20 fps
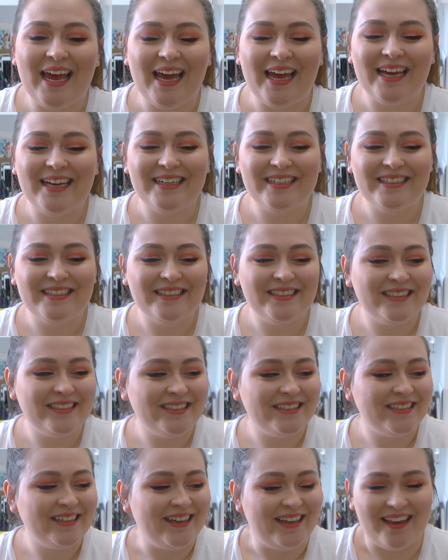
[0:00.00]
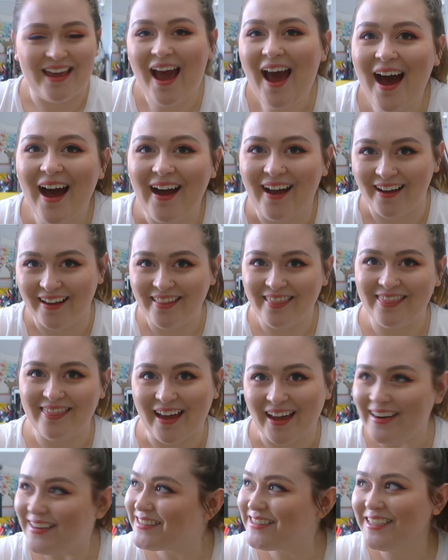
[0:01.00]
And yeah,
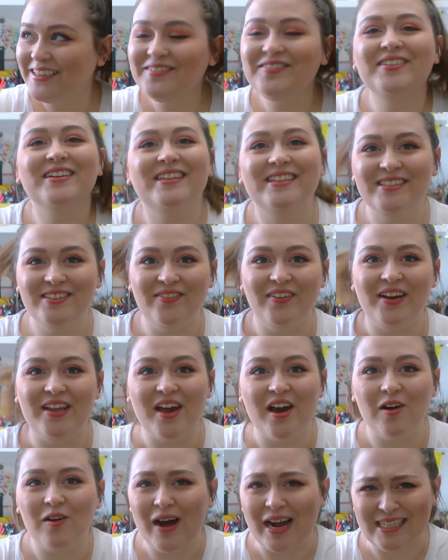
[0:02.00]
that is it for this video.